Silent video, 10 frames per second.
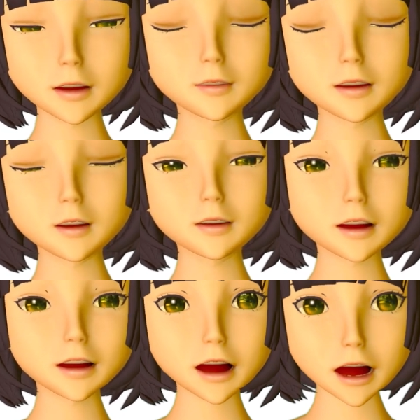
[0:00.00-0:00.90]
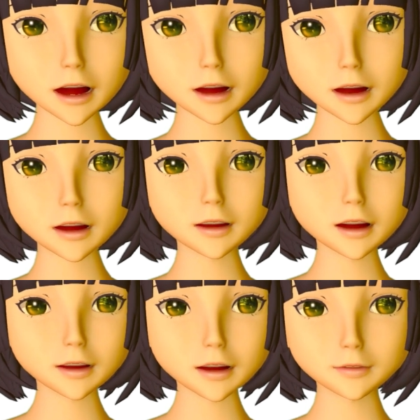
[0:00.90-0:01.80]
because de
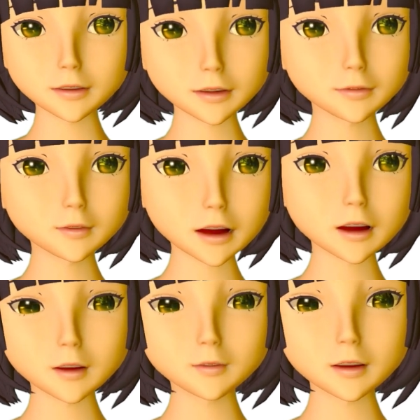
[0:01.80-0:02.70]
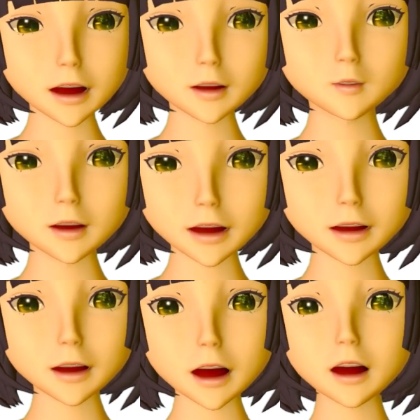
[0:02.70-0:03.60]
sets the boundary within
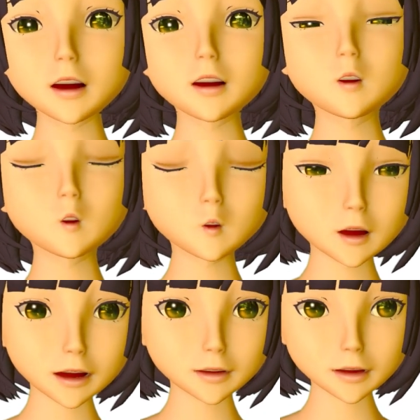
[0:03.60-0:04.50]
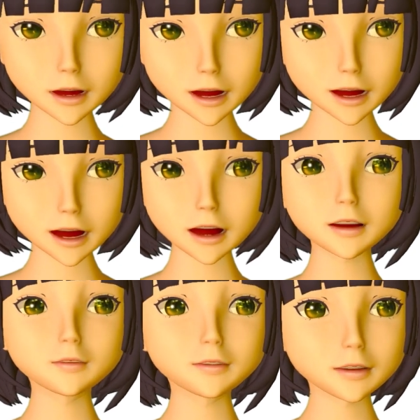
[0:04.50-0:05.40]
which oishii
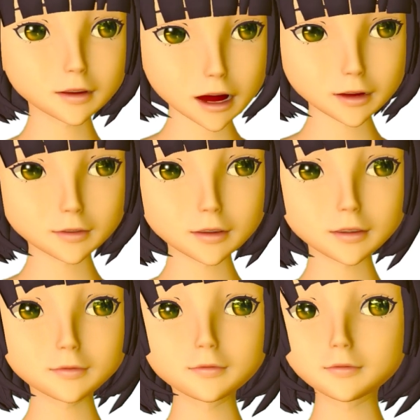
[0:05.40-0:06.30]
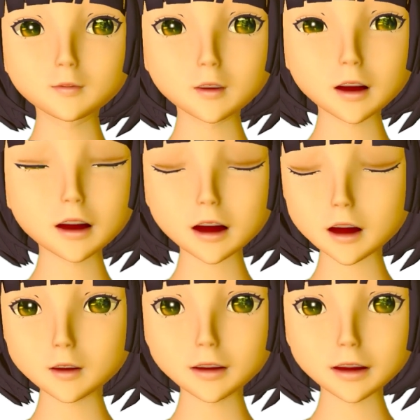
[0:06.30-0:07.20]
prevails.
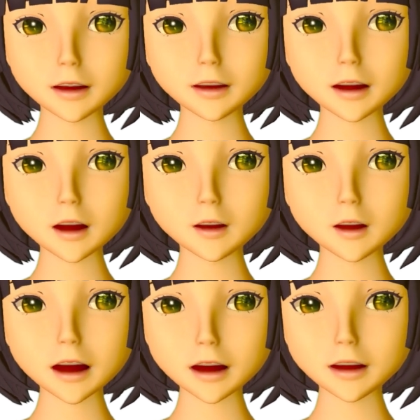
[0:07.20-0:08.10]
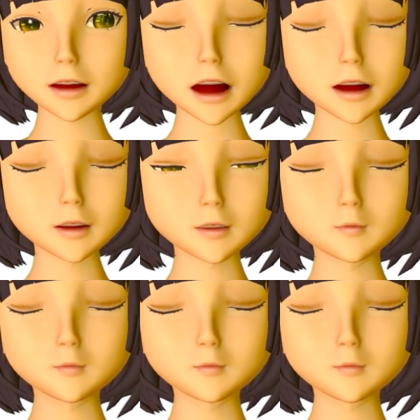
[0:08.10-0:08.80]
Now, since we know that